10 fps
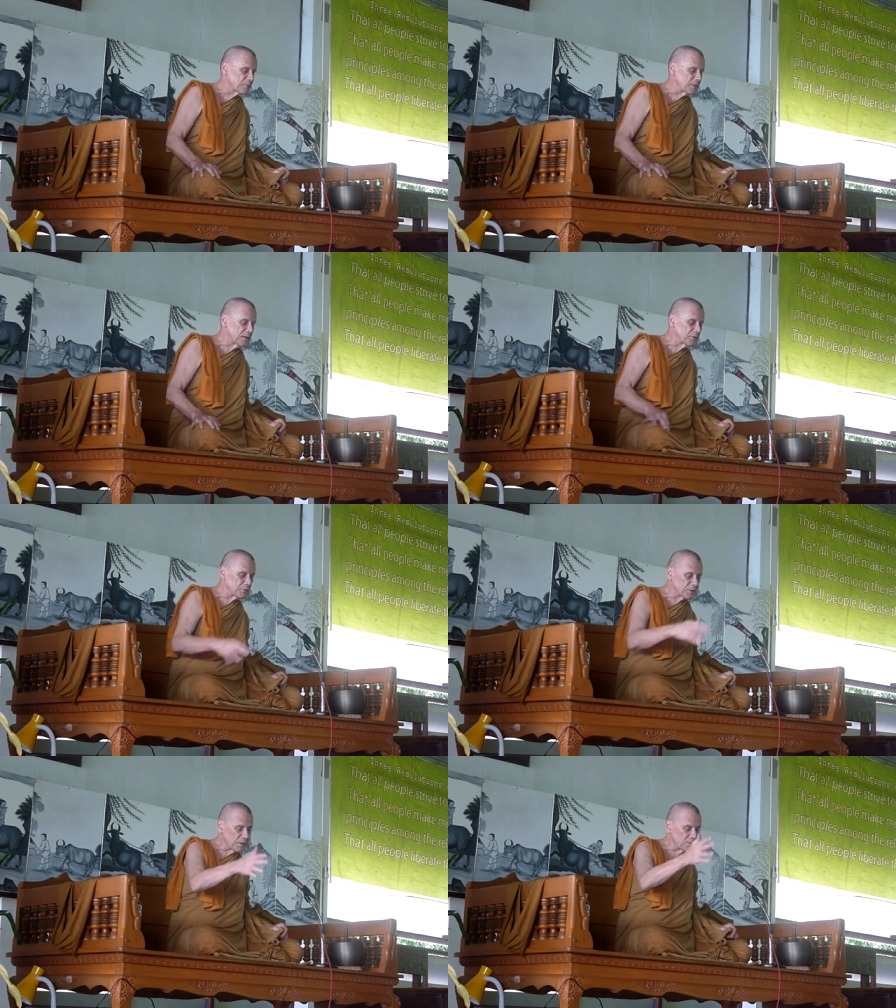And
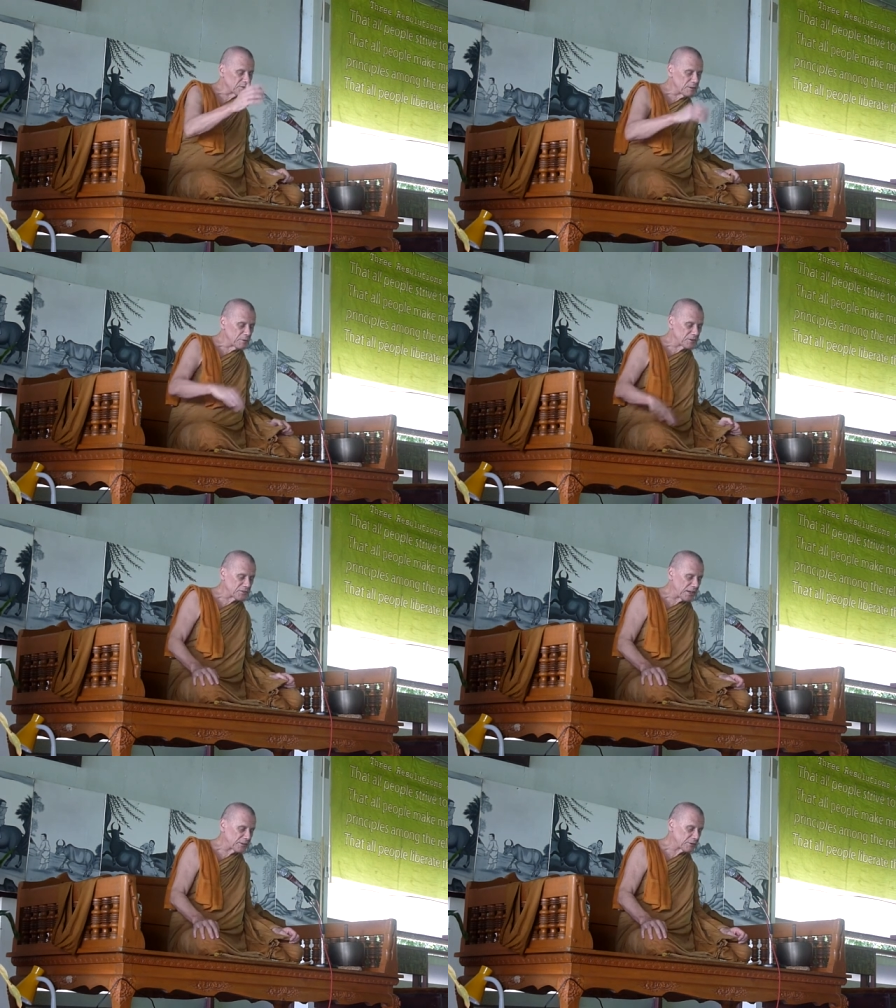if somebody's
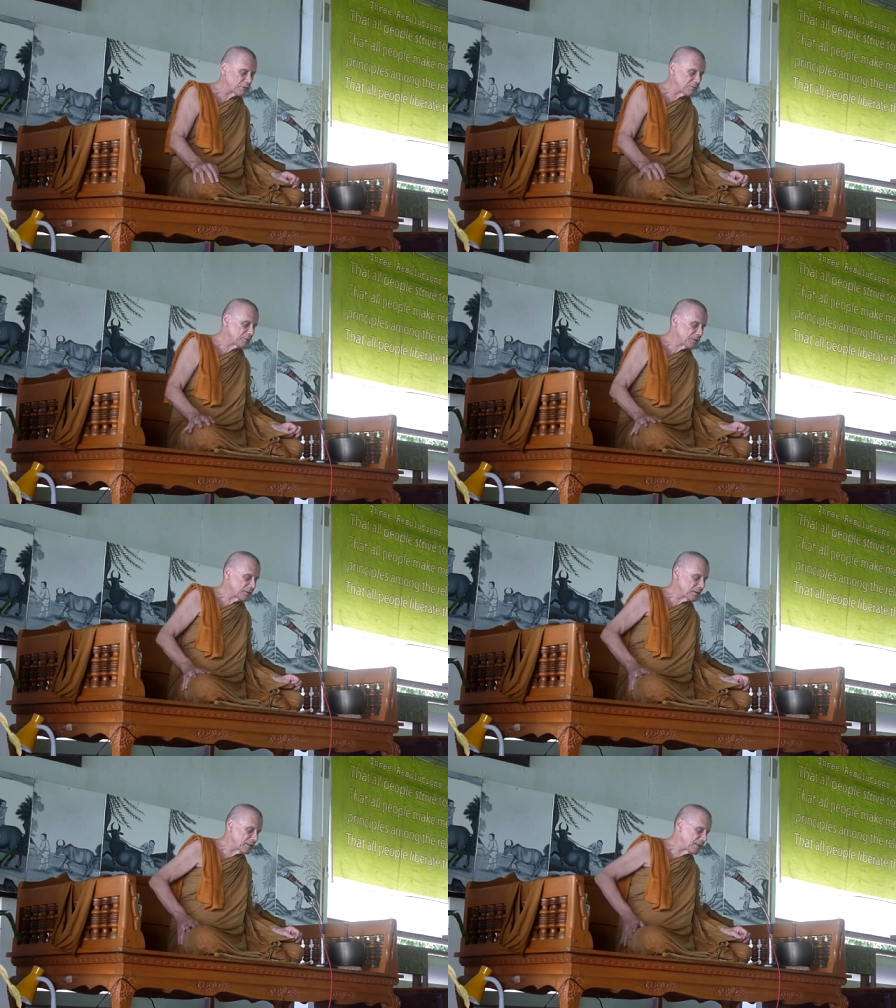angry with me,
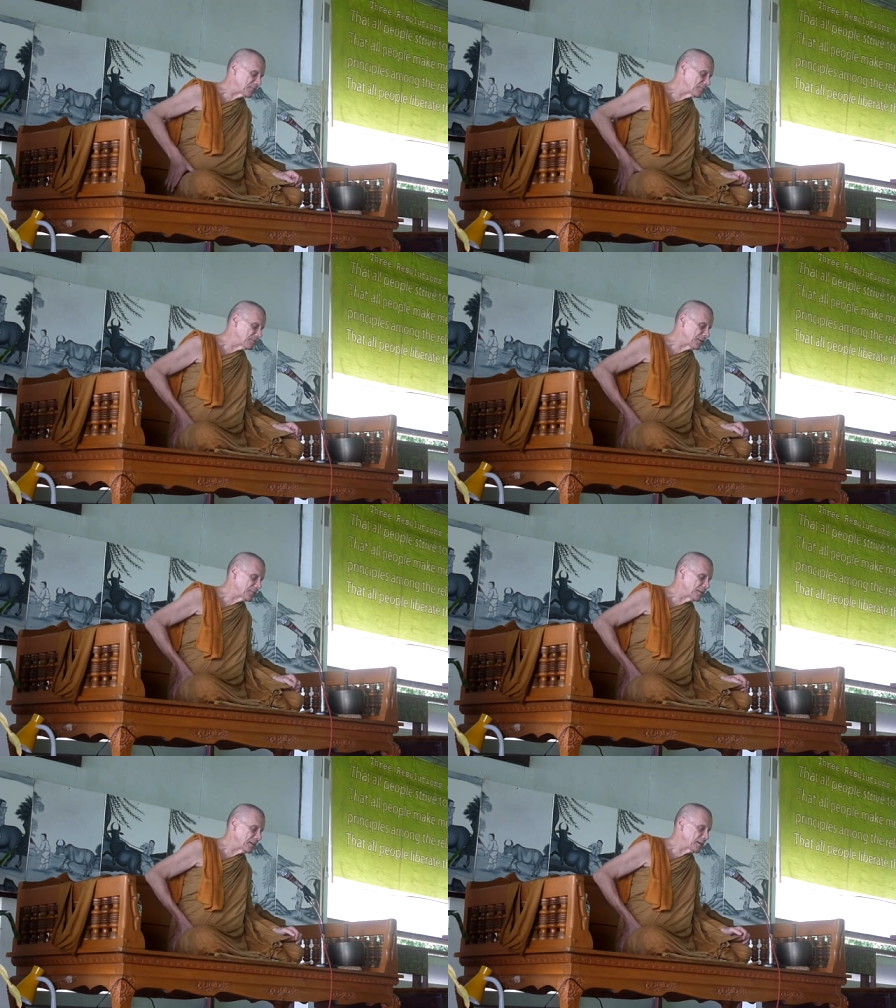then I'd let them
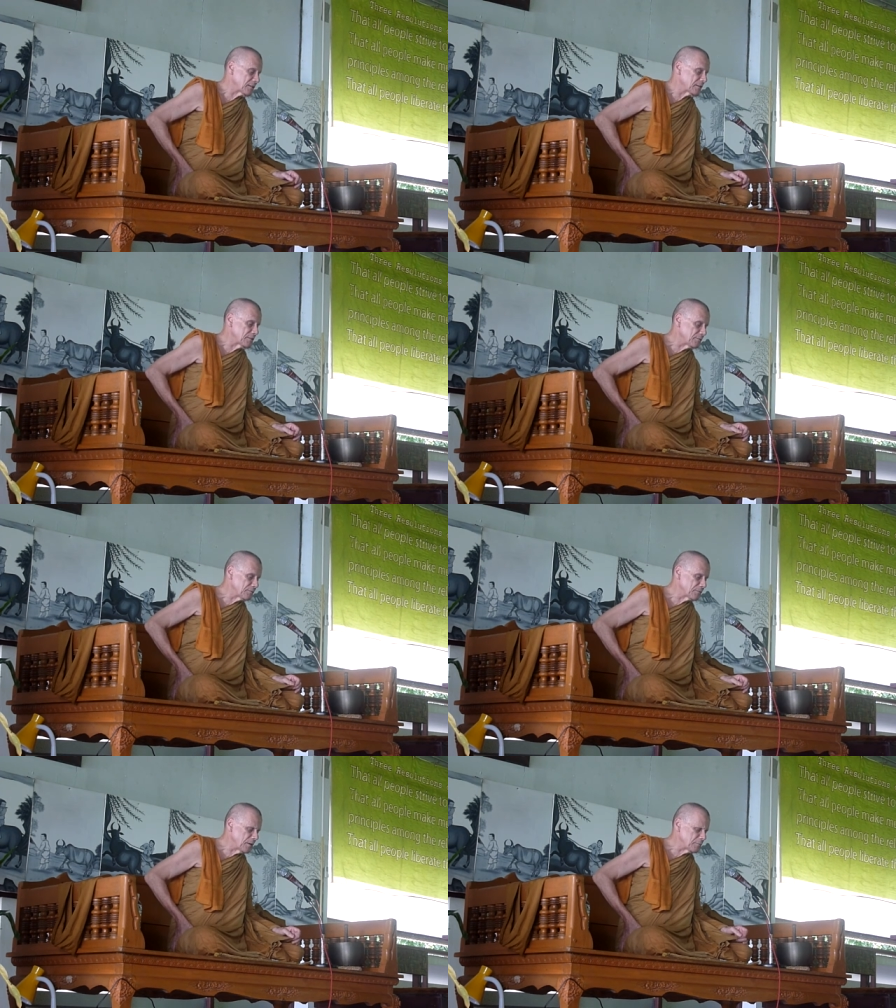vent their anger.
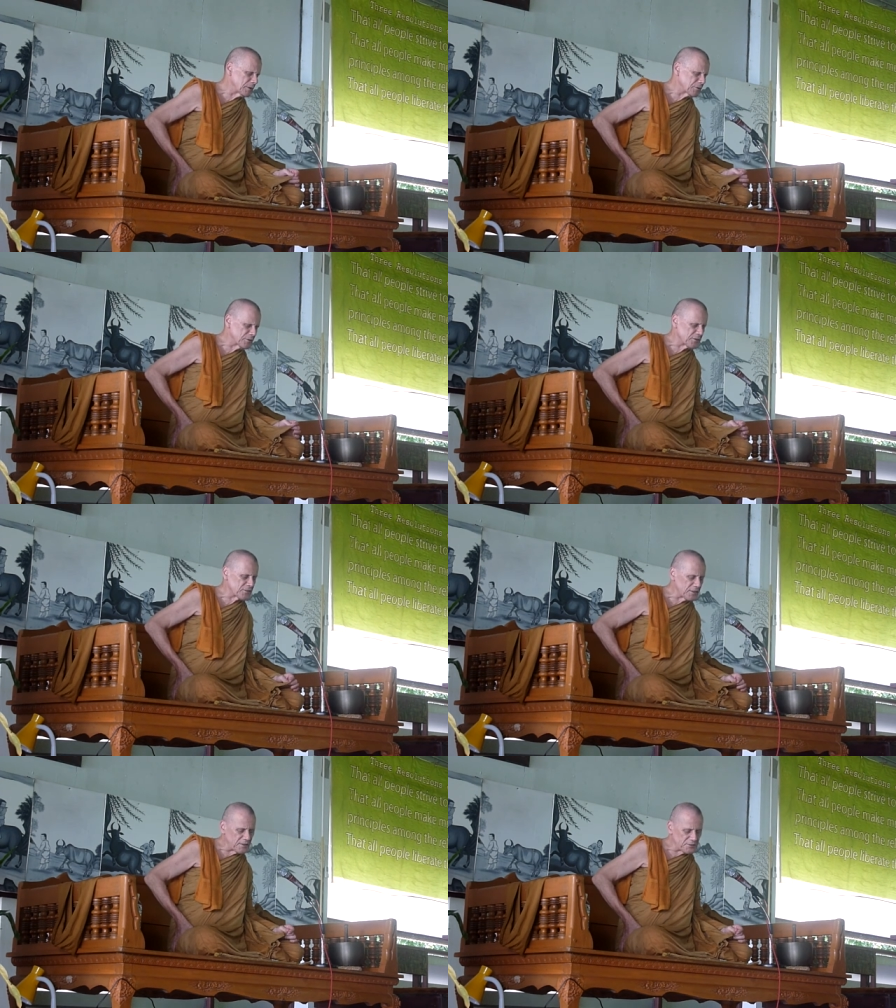I've been
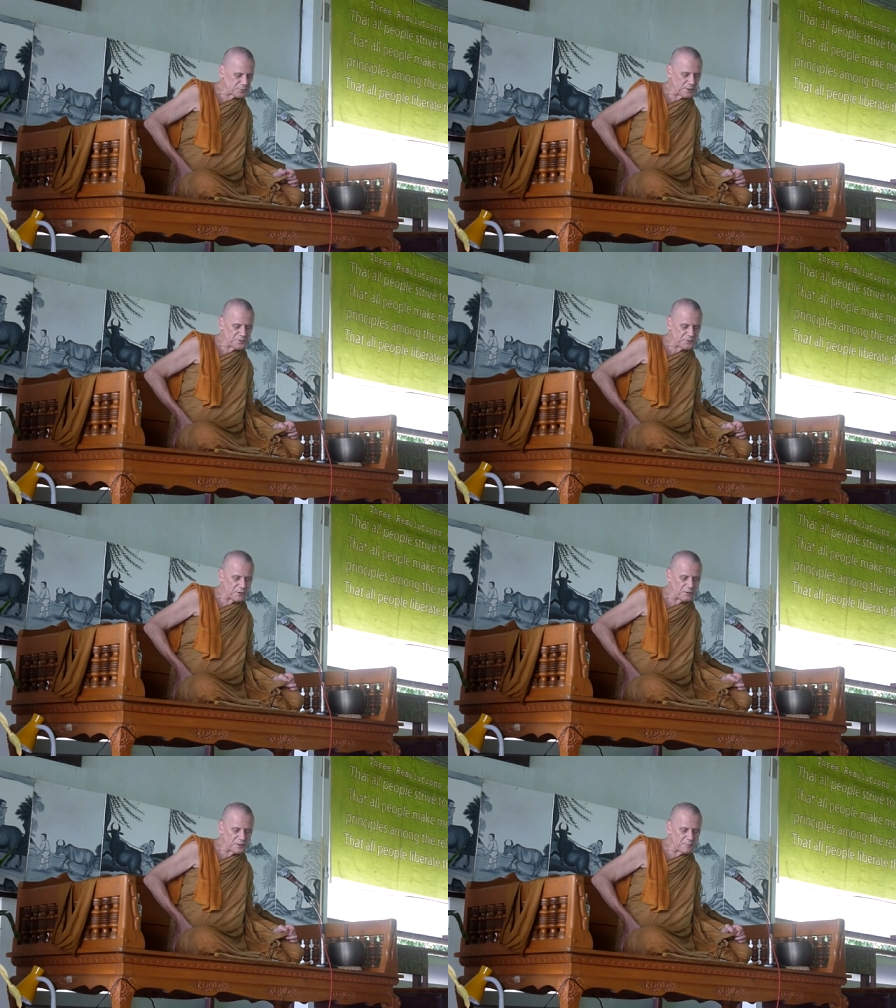criticized quite
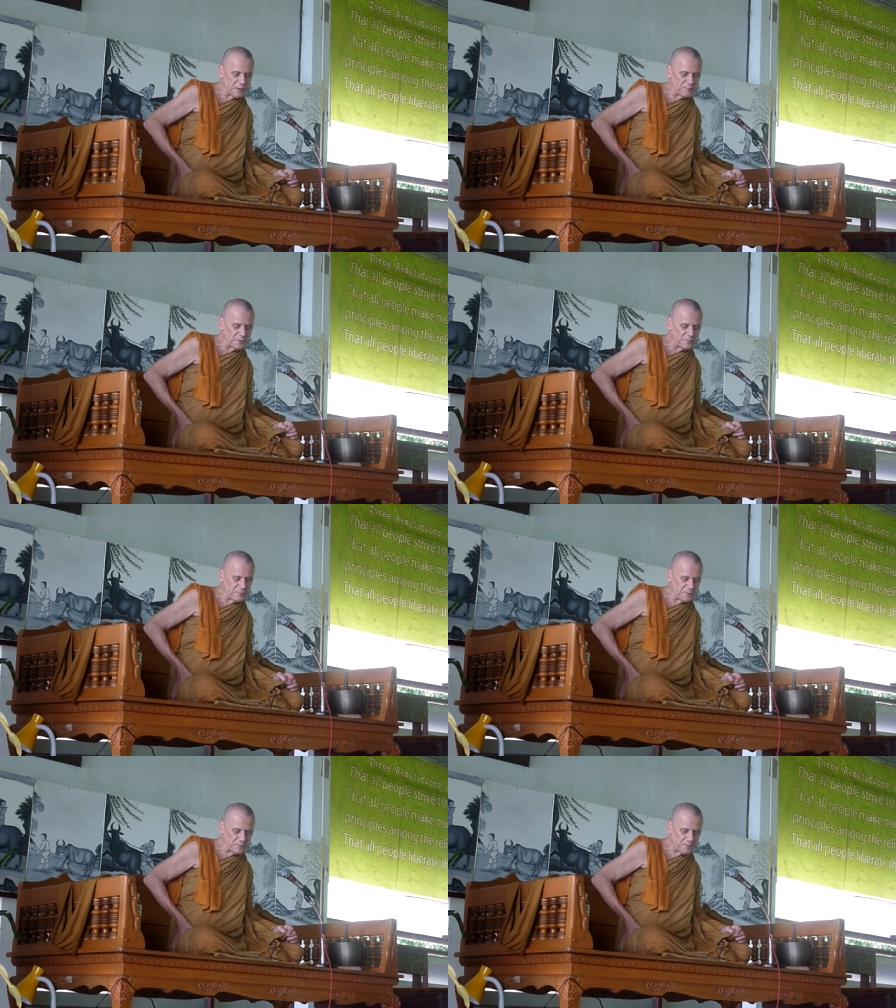strongly by people.